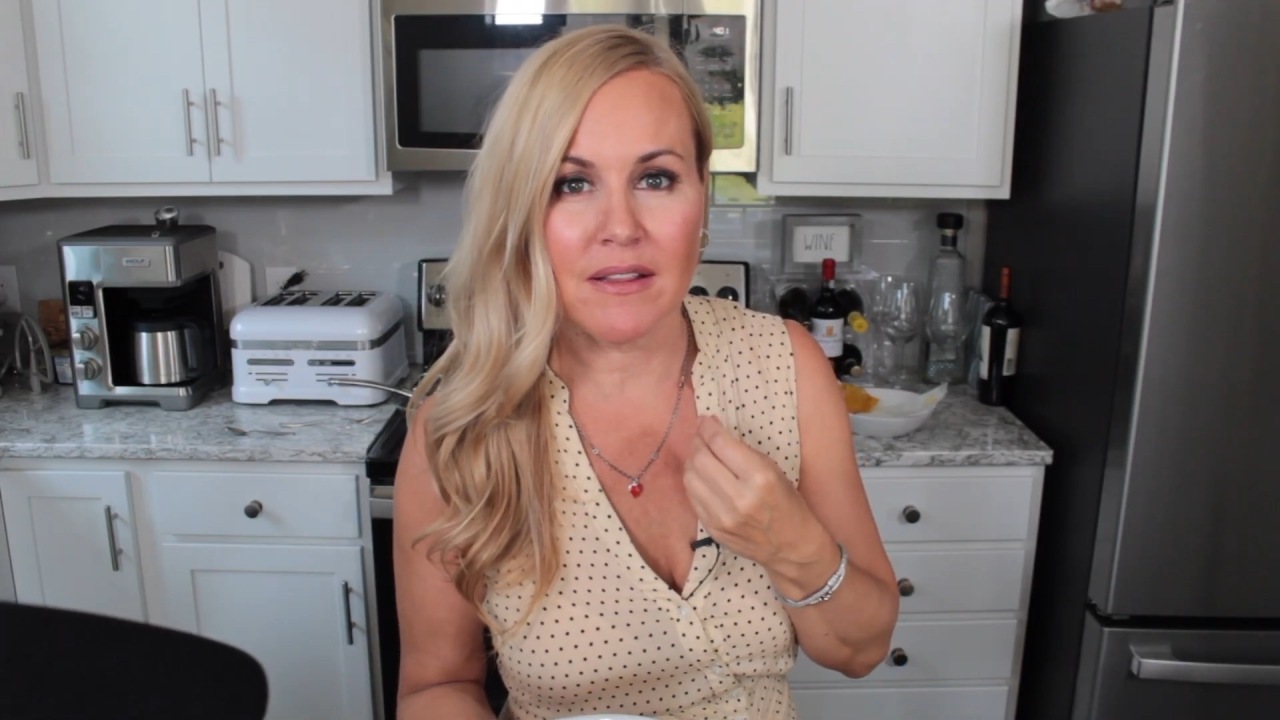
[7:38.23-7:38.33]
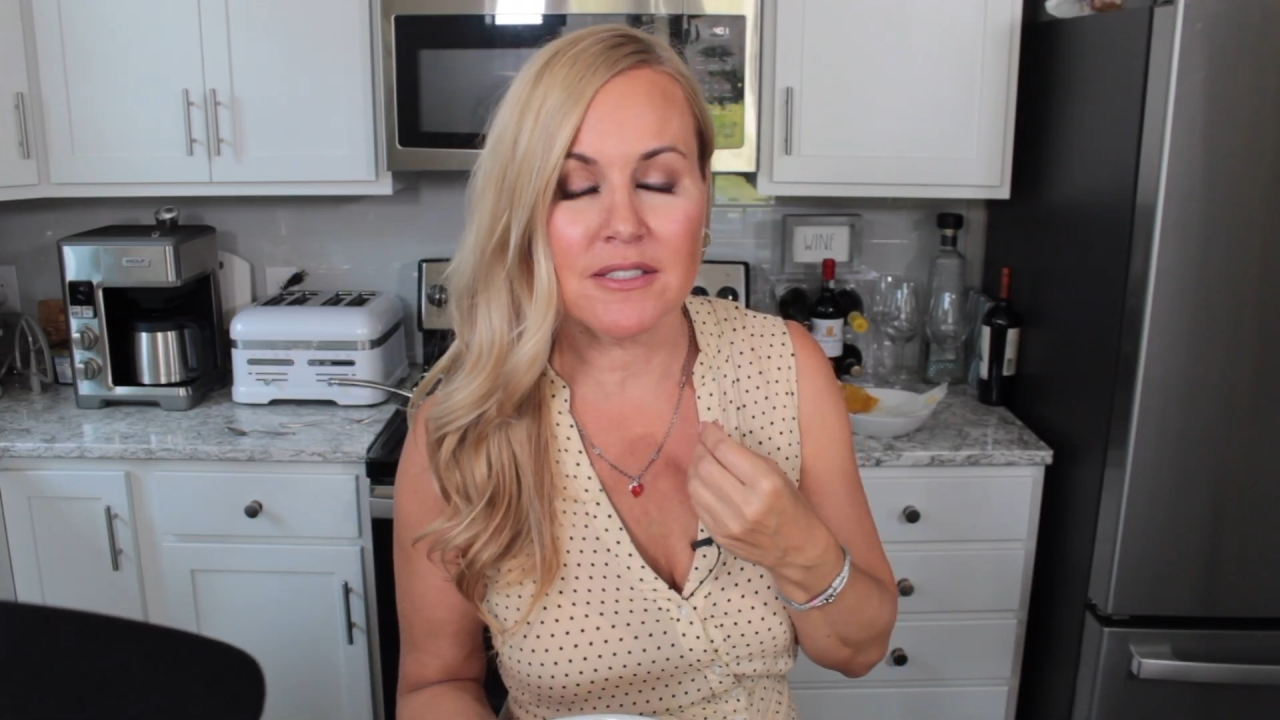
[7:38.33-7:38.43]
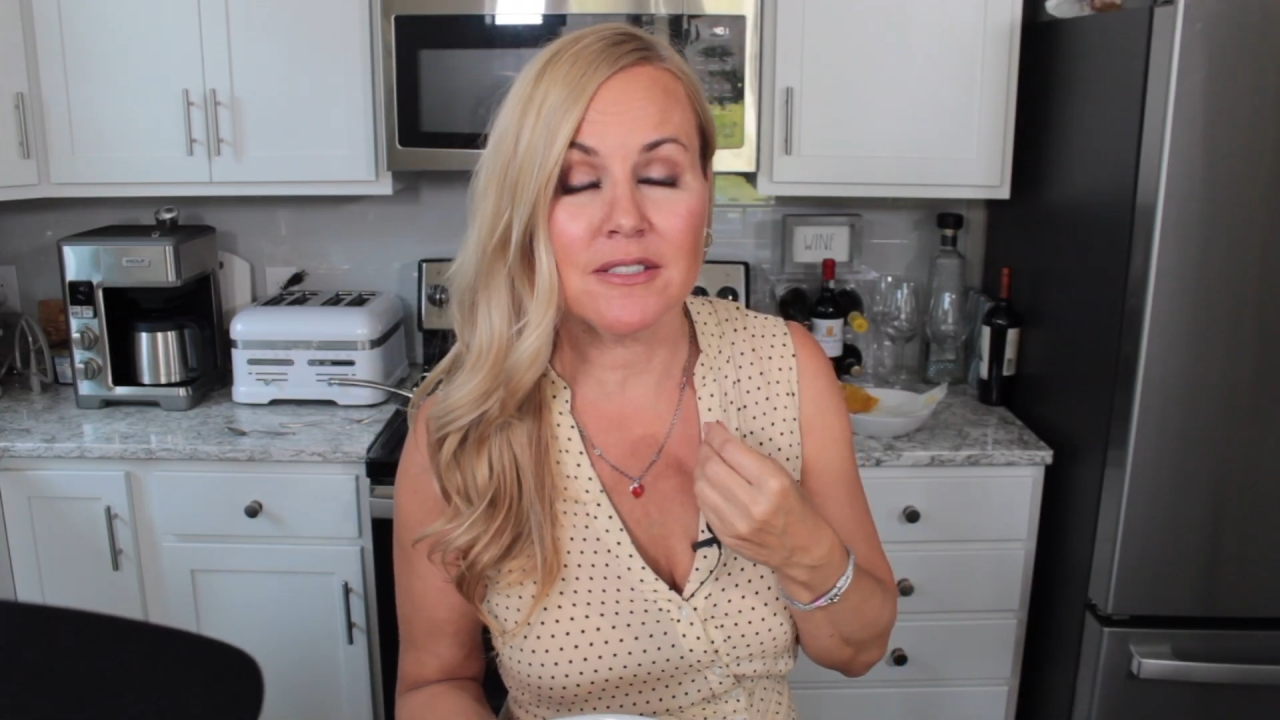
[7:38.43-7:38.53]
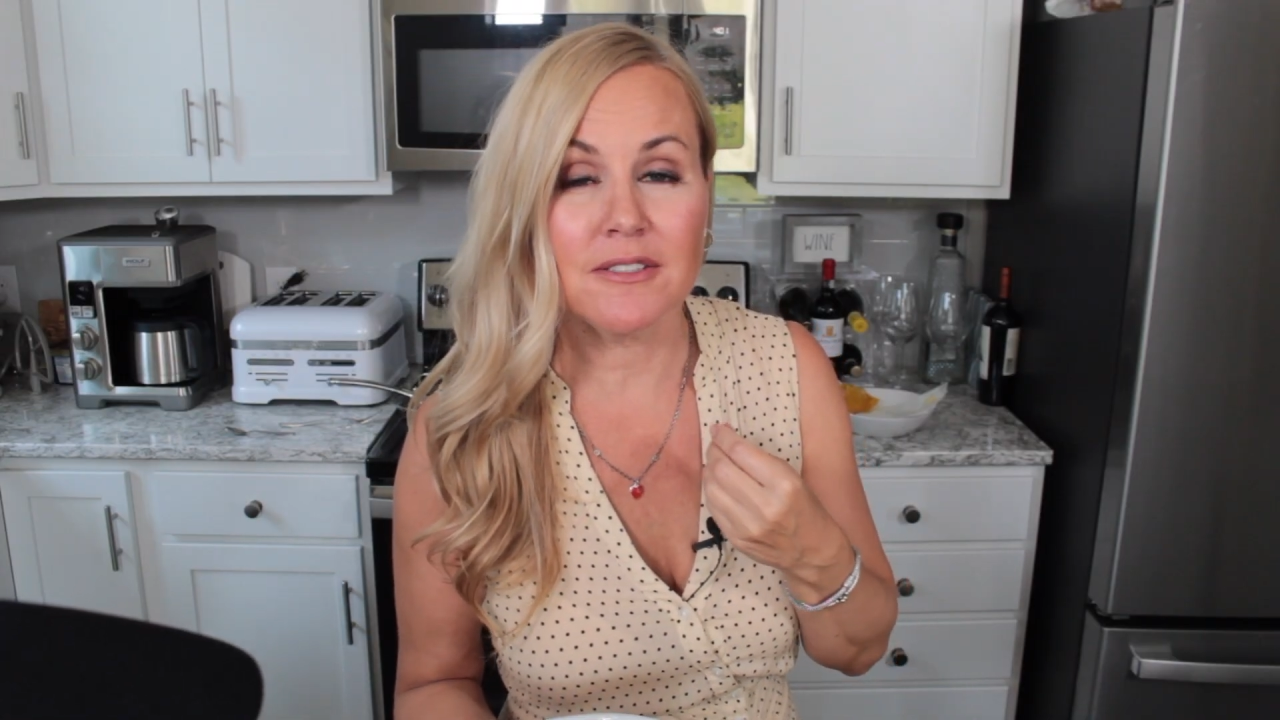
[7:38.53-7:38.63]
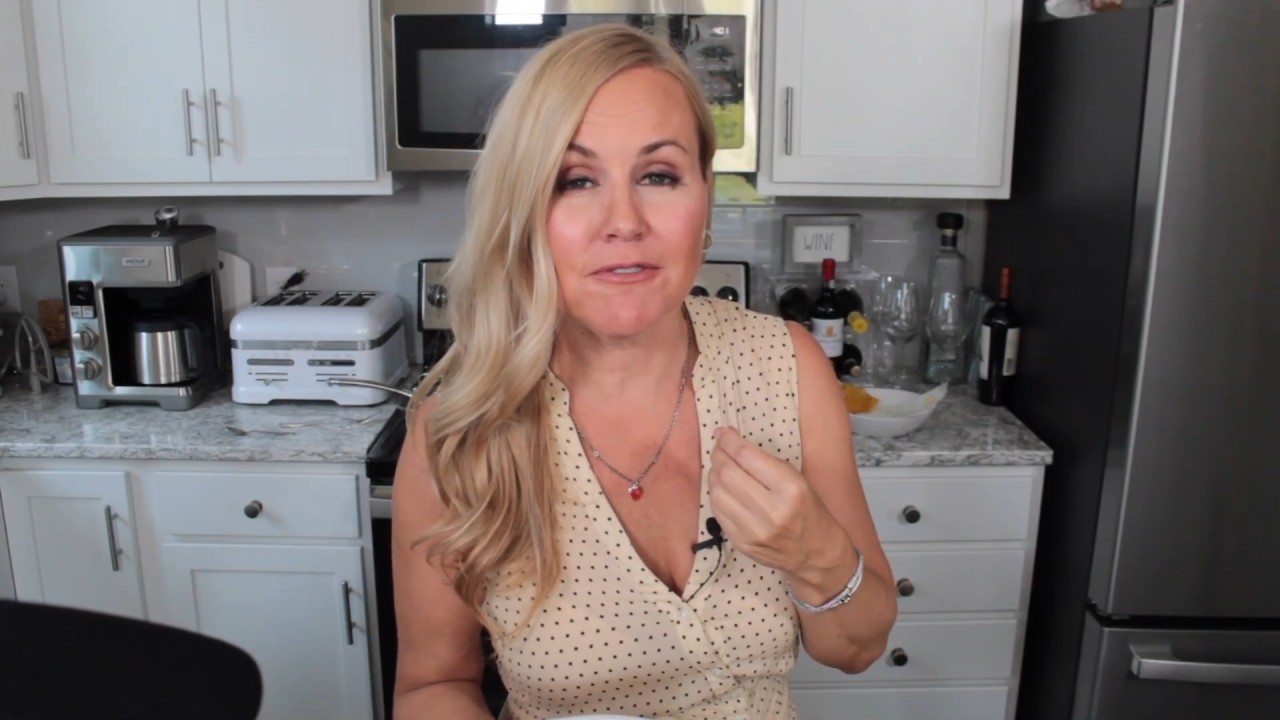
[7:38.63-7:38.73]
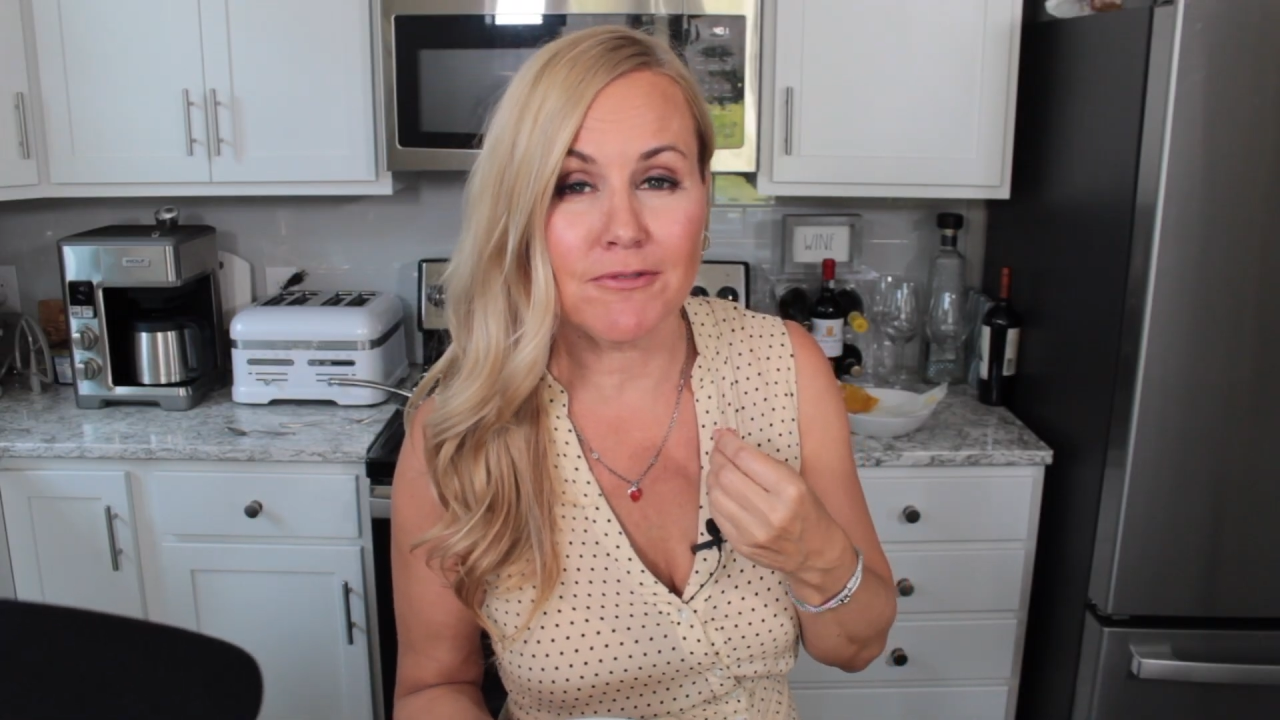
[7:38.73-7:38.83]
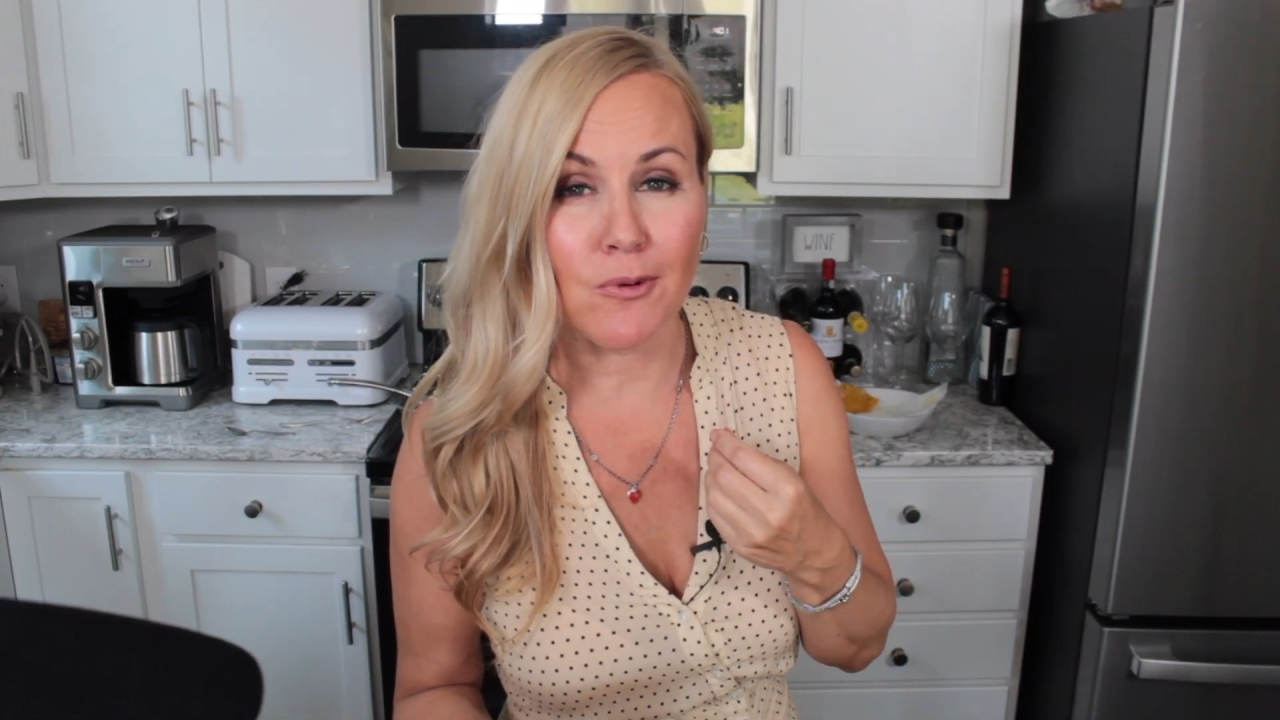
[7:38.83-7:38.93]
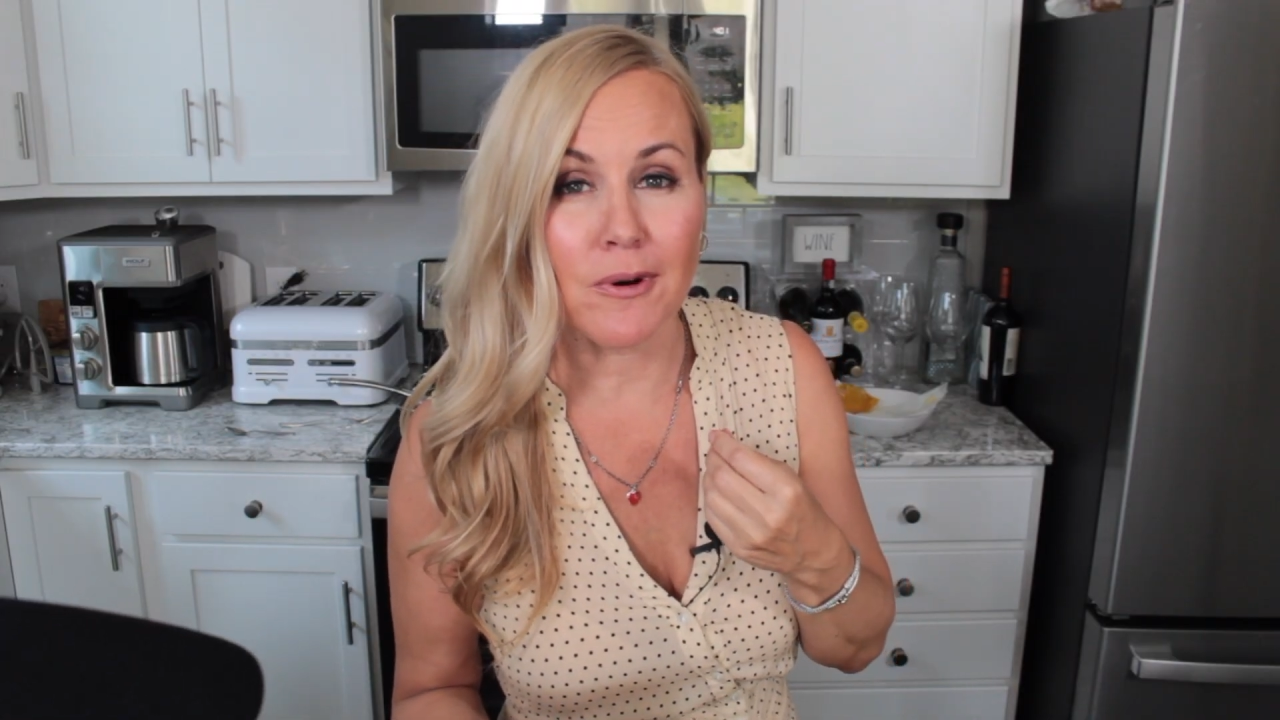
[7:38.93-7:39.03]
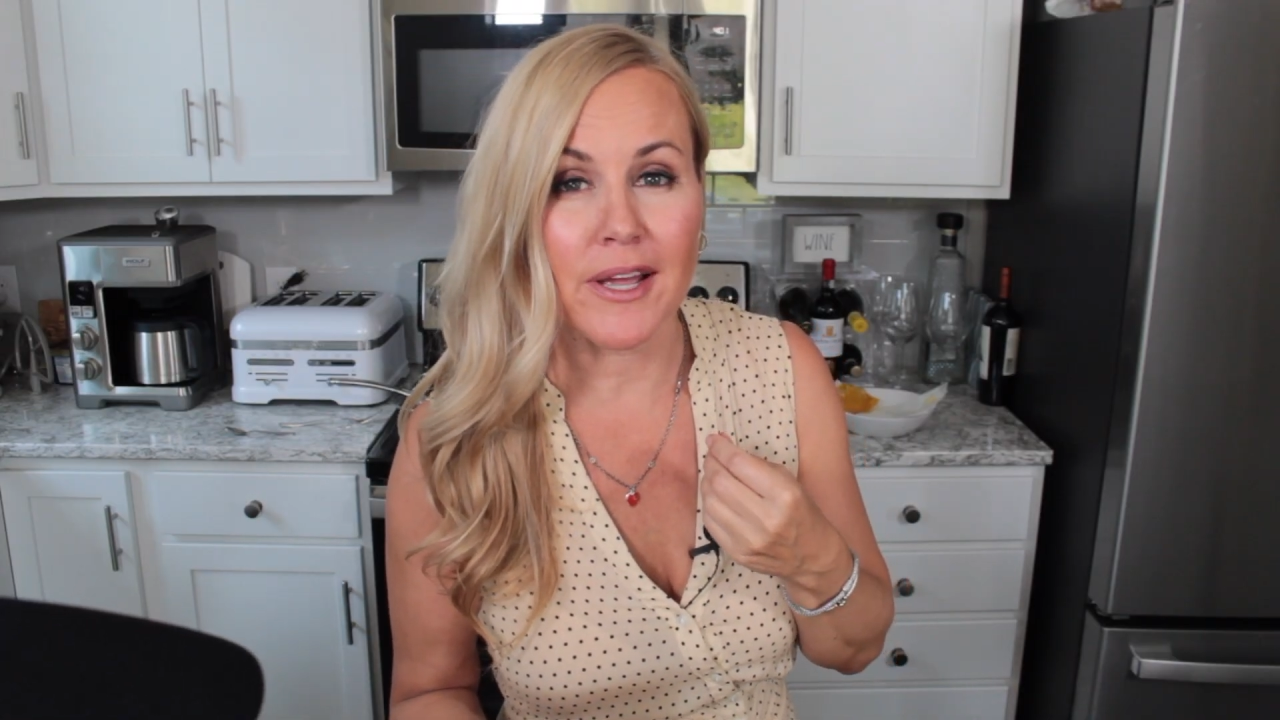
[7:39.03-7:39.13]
This is a fork